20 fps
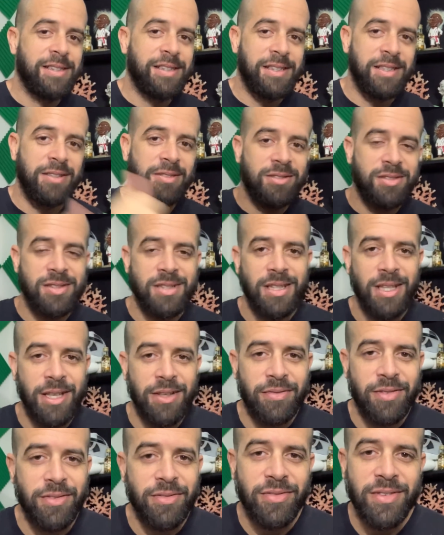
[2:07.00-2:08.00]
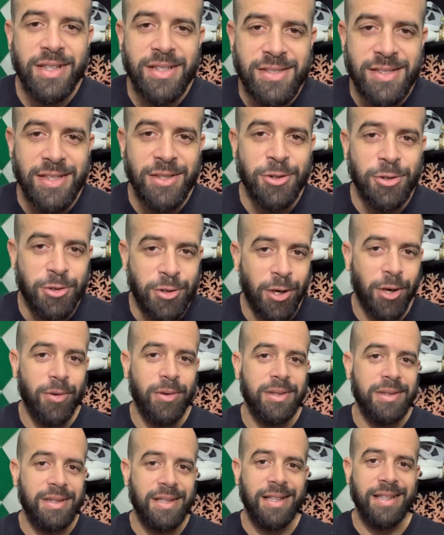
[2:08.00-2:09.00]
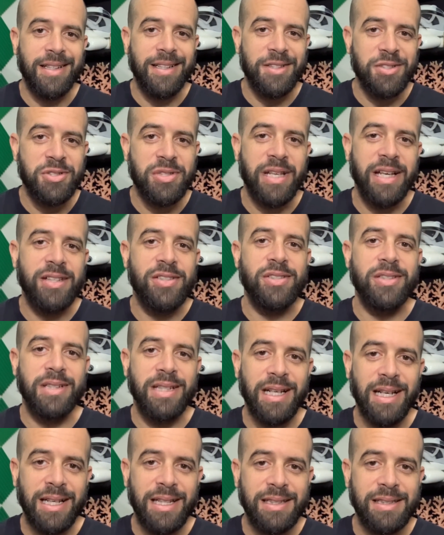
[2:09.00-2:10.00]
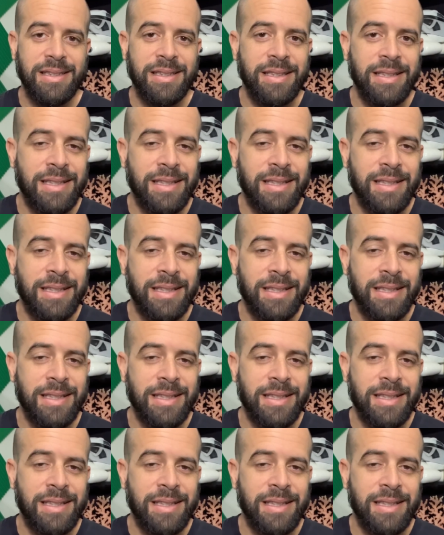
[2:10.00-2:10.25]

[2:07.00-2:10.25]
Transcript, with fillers: See if it fits in your current luggage that you got.